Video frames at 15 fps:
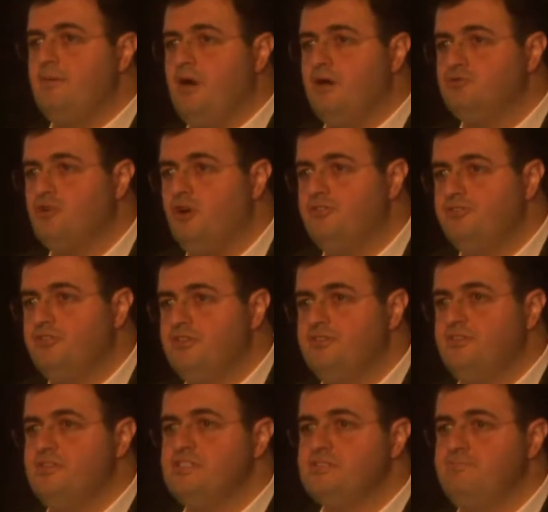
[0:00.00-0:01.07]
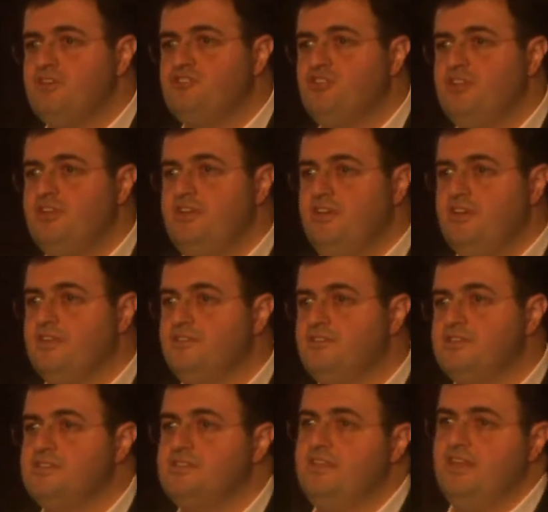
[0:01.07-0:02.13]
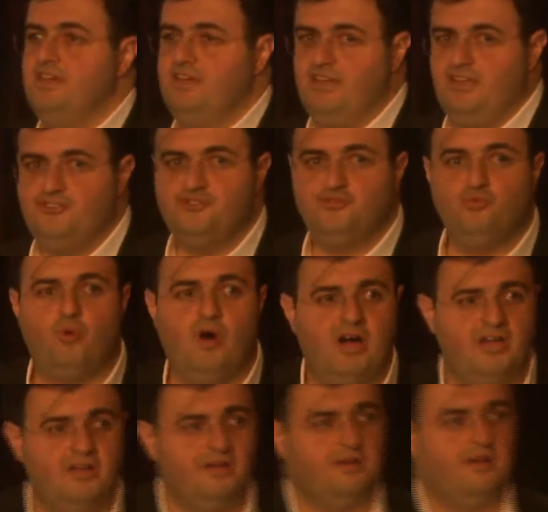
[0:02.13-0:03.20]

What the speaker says: about content, especially in this day and age. Why?